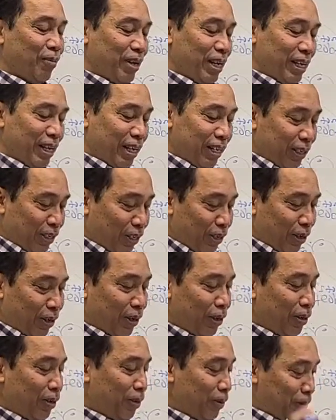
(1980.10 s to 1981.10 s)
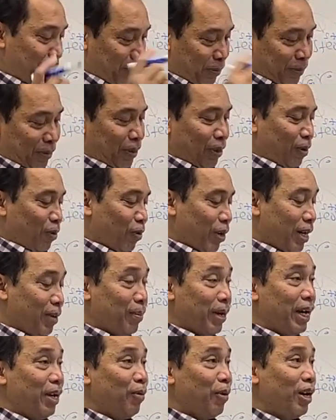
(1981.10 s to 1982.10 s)
will not go one
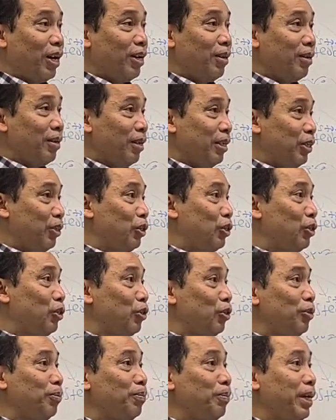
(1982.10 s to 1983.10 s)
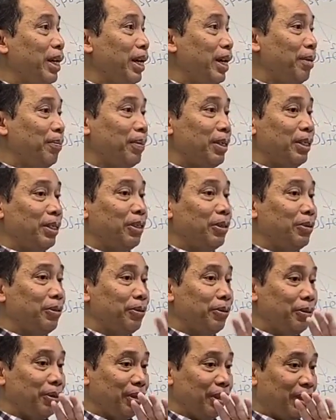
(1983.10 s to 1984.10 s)
by one. You should be able
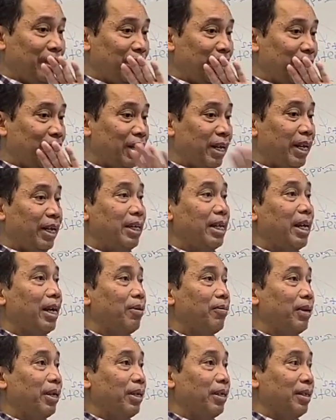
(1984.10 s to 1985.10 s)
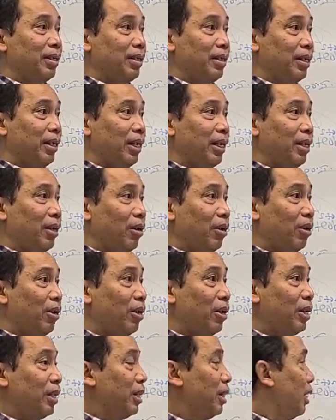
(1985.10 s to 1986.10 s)
to read that one.
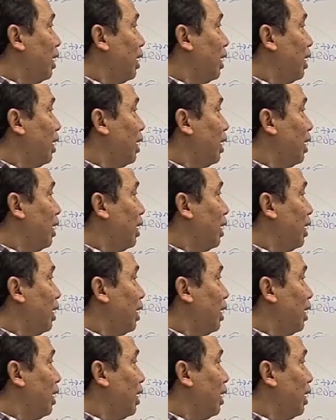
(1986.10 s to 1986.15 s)
All the